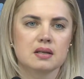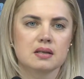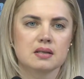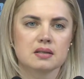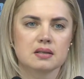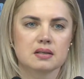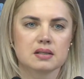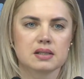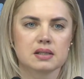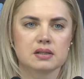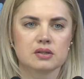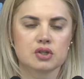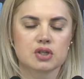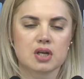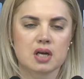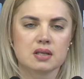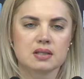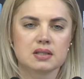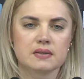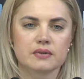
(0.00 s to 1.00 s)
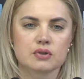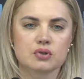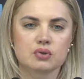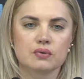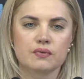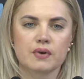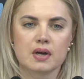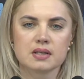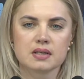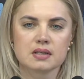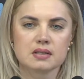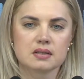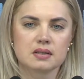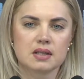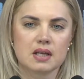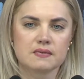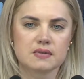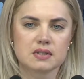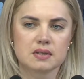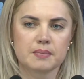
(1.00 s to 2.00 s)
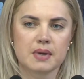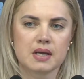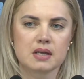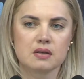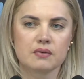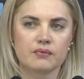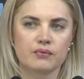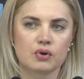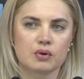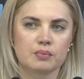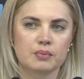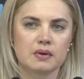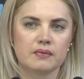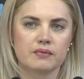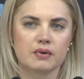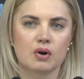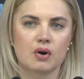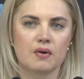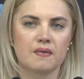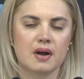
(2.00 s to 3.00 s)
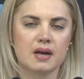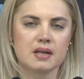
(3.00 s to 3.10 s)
As I've already mentioned, our priority